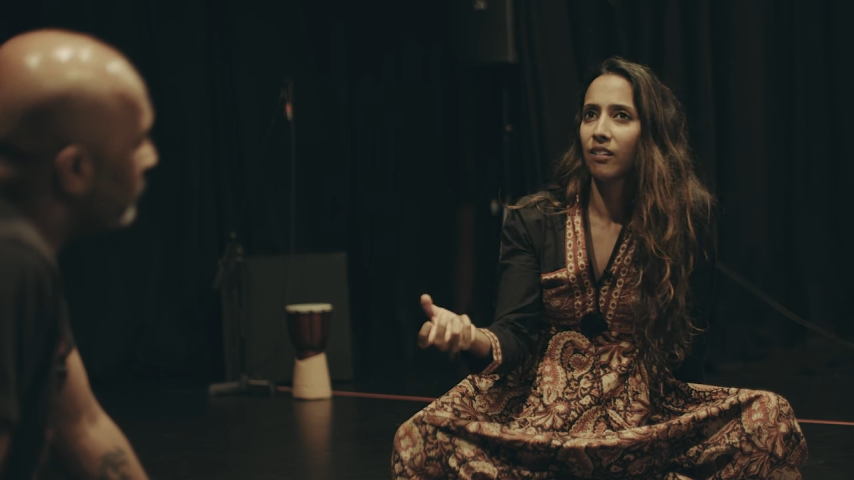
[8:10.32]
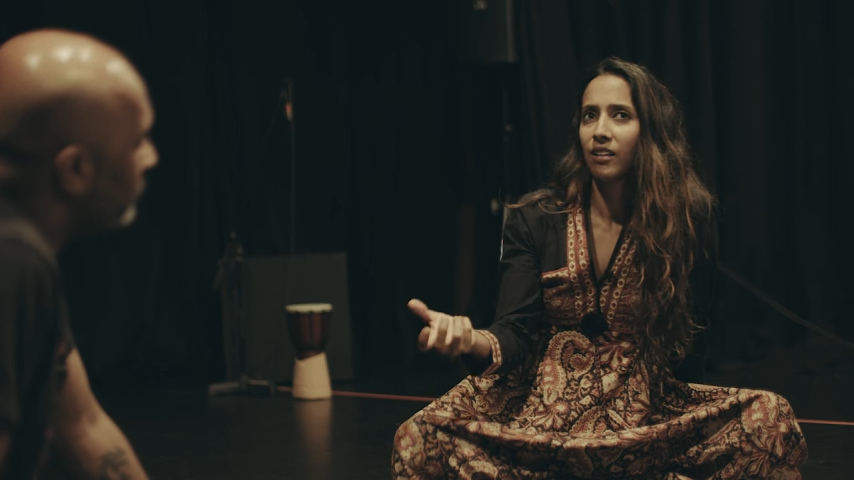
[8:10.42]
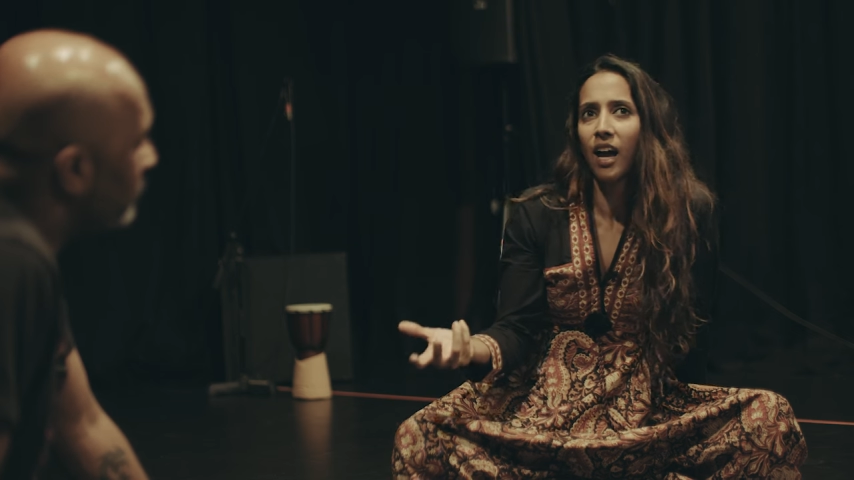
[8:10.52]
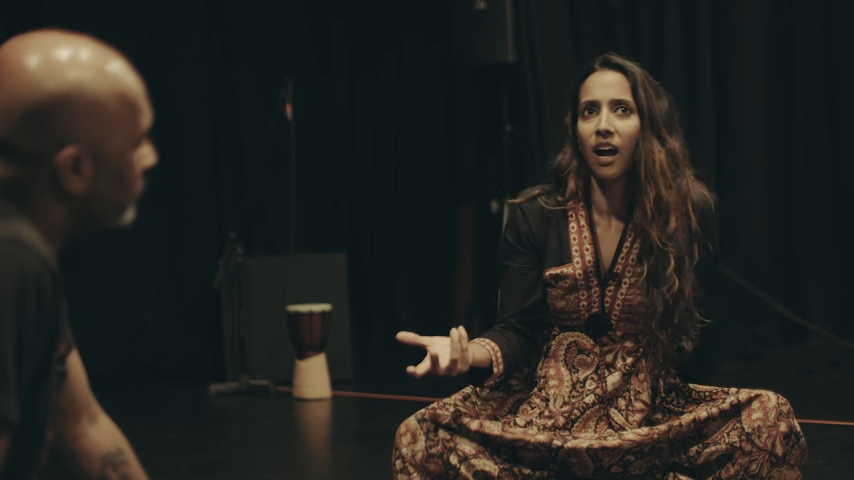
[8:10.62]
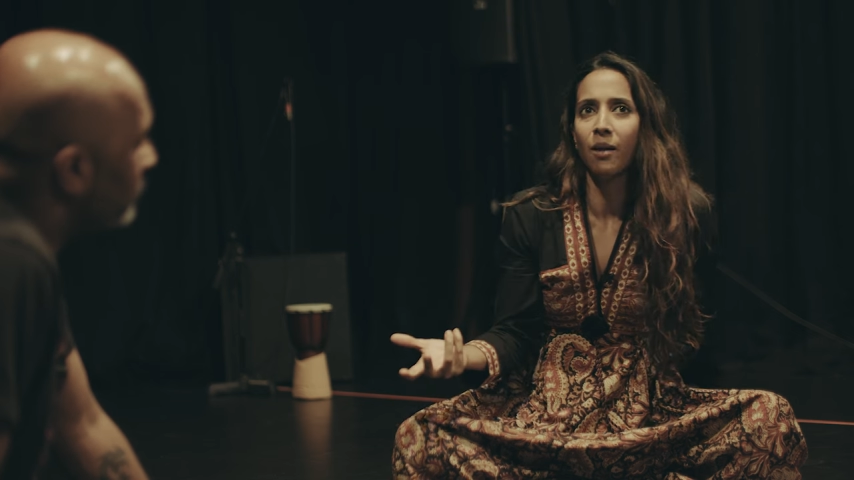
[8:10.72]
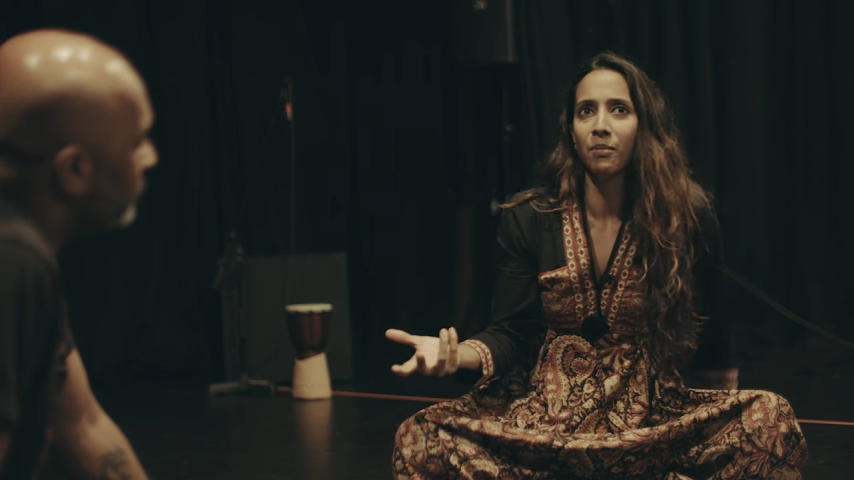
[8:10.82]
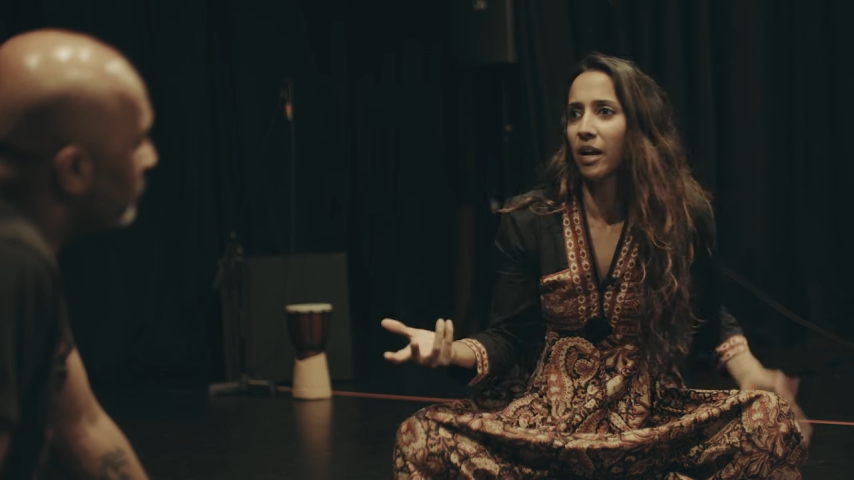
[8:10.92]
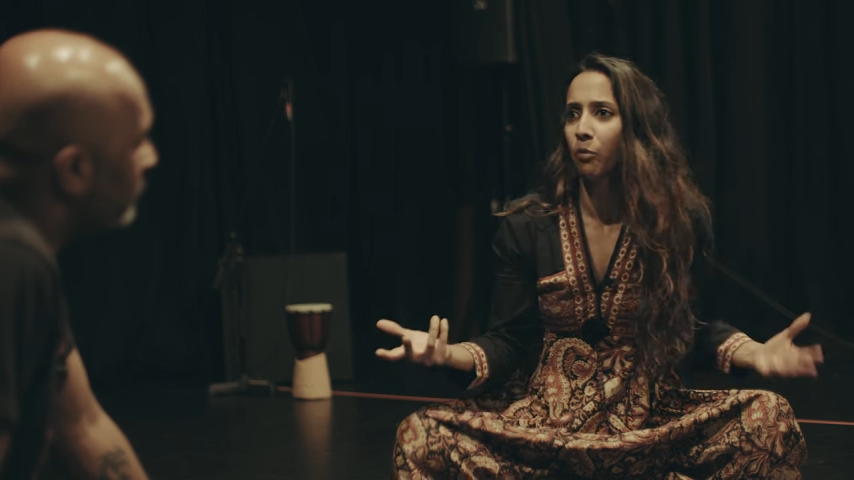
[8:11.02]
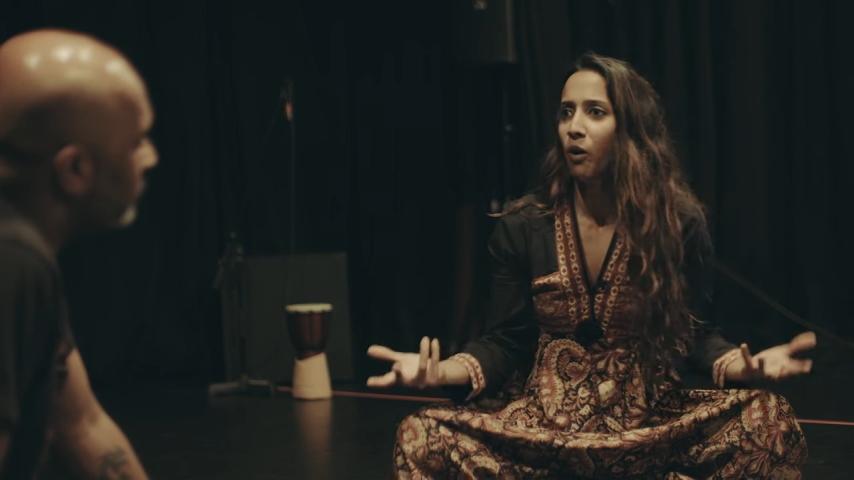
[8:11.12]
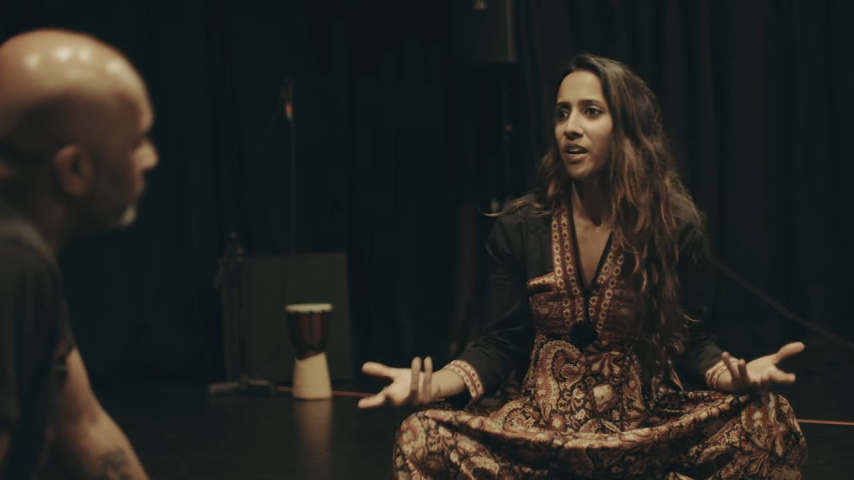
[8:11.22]
I mean,
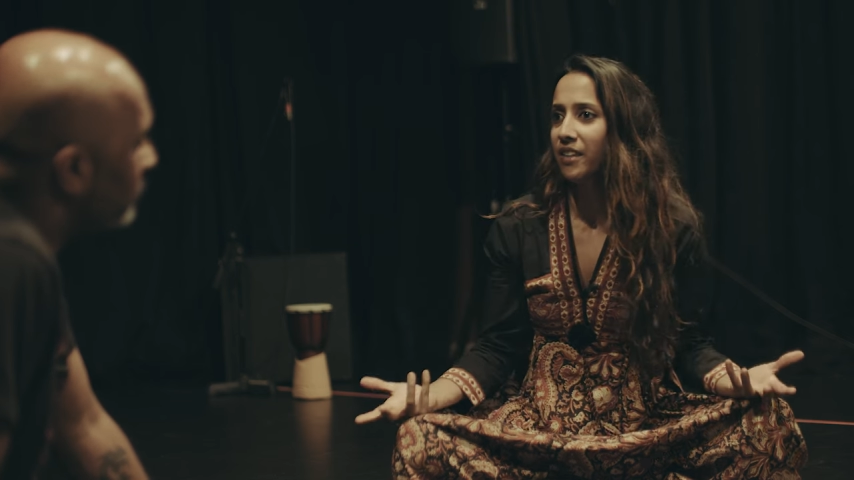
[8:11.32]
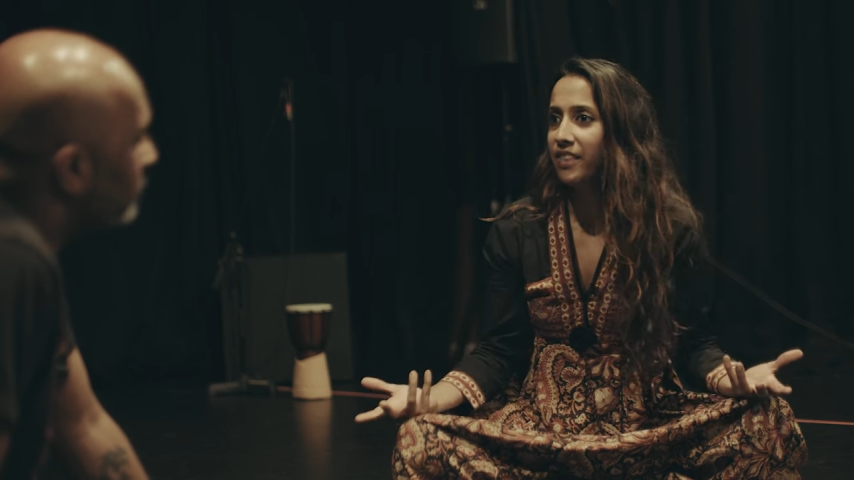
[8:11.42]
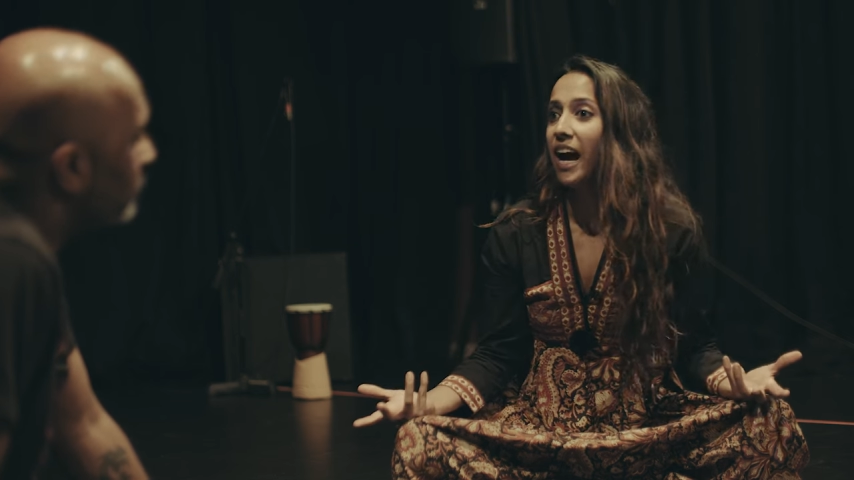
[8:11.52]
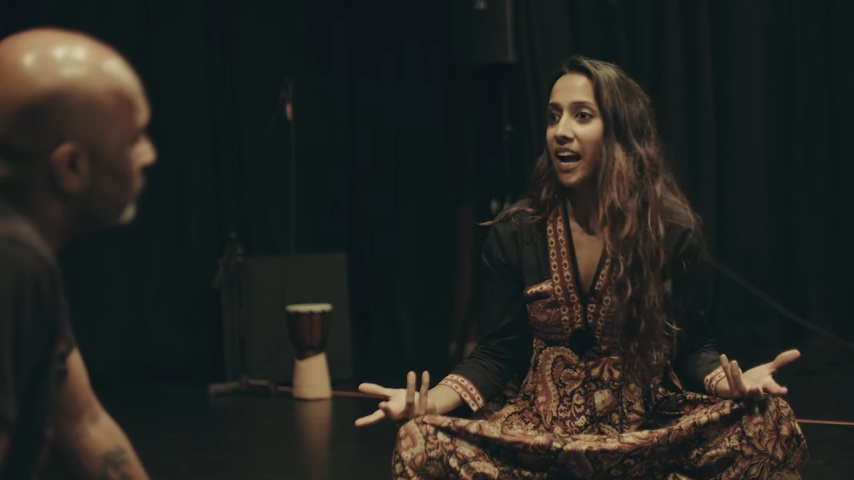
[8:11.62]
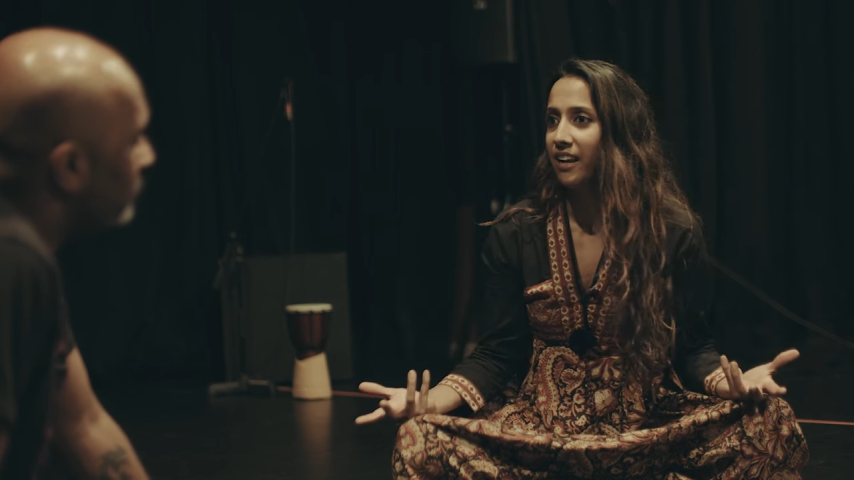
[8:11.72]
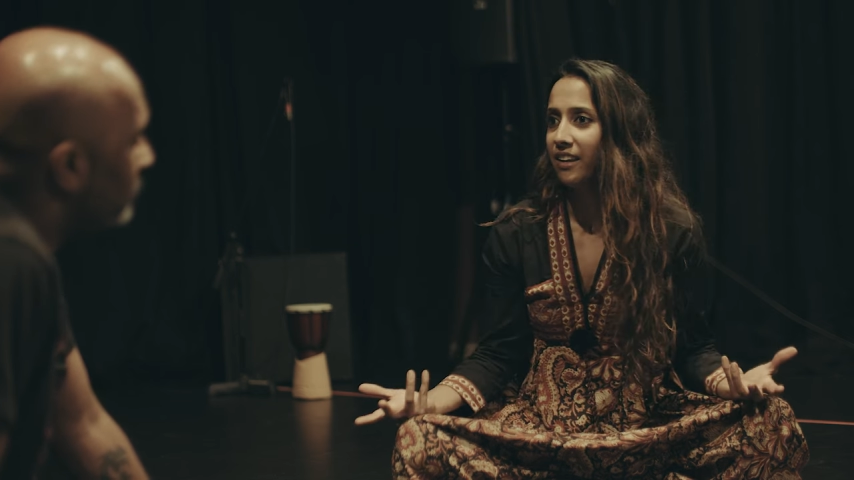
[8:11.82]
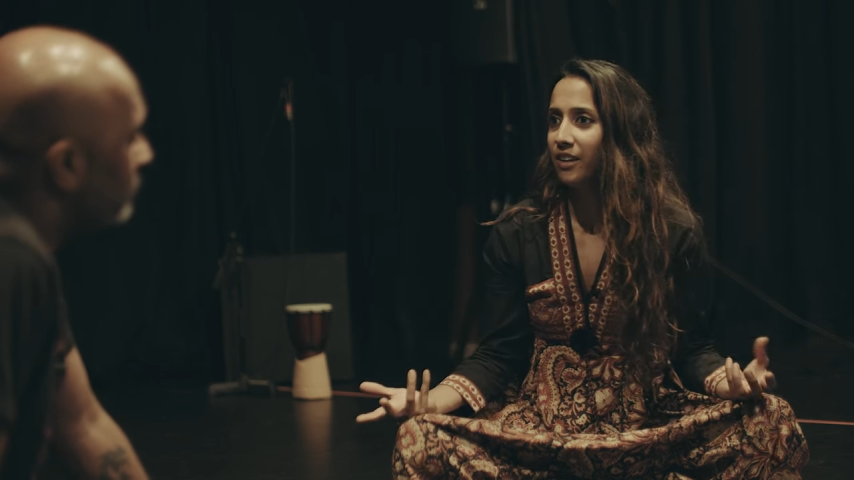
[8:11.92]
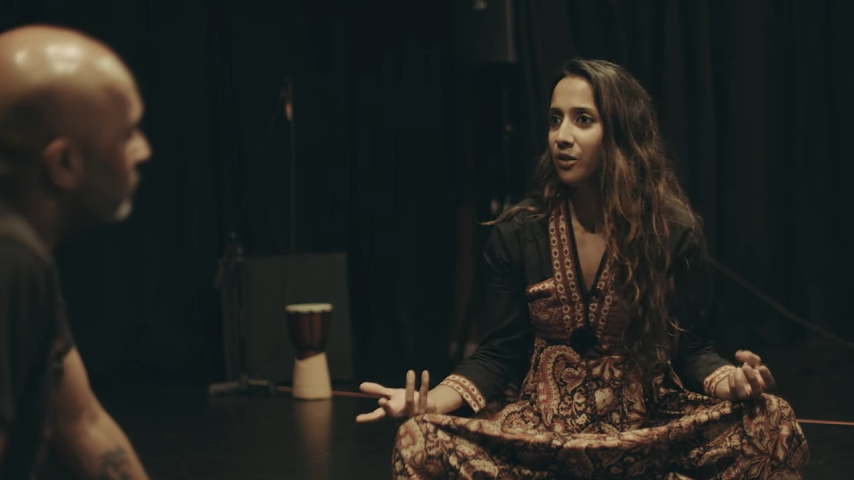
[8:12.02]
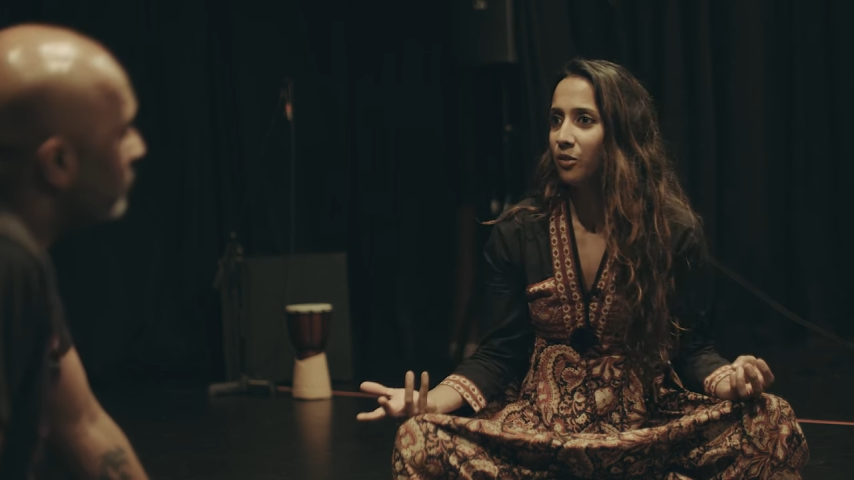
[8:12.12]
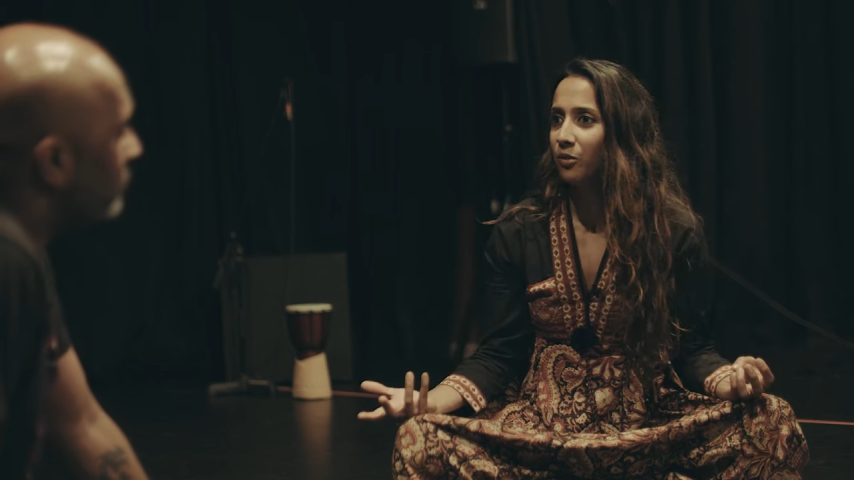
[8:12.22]
I wanted that,
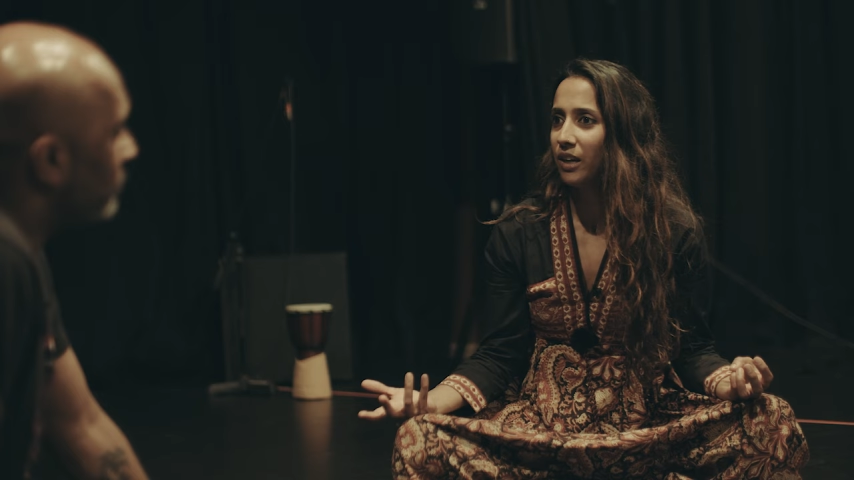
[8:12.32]
you know?